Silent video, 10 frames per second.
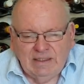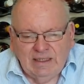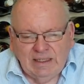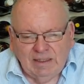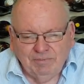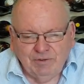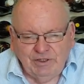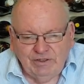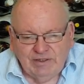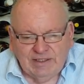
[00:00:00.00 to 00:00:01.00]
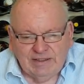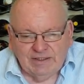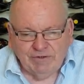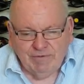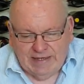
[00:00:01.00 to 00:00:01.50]
producing
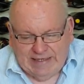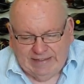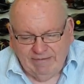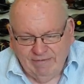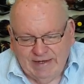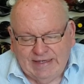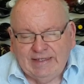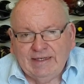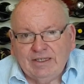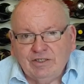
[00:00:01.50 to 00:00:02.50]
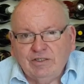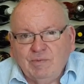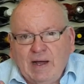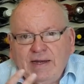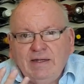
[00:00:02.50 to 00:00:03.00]
this really, really delicious
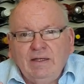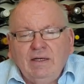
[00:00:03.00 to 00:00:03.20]
wine.